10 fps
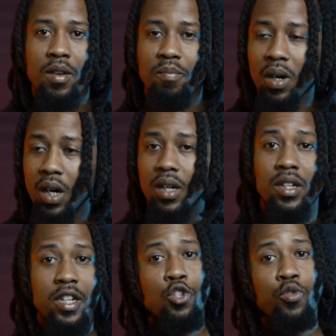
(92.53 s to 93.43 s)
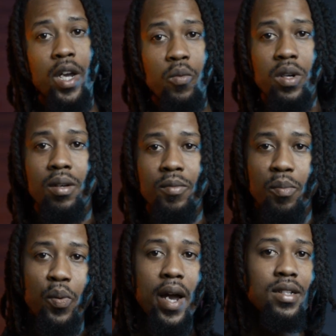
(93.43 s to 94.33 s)
but they train with them to
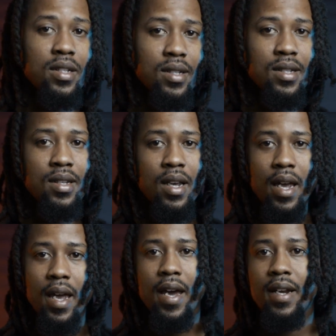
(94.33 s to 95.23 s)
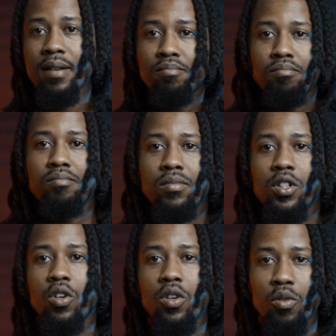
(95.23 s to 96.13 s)
practice and
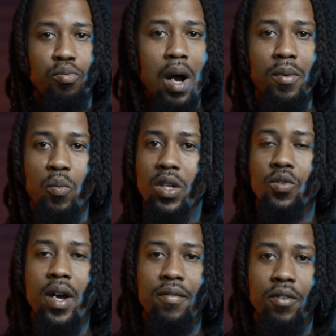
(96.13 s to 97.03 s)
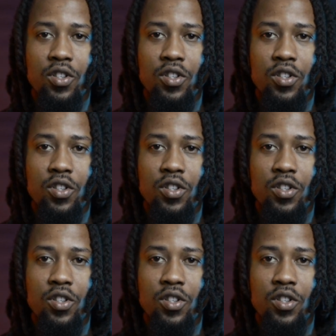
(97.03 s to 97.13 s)
no problem whatsoever.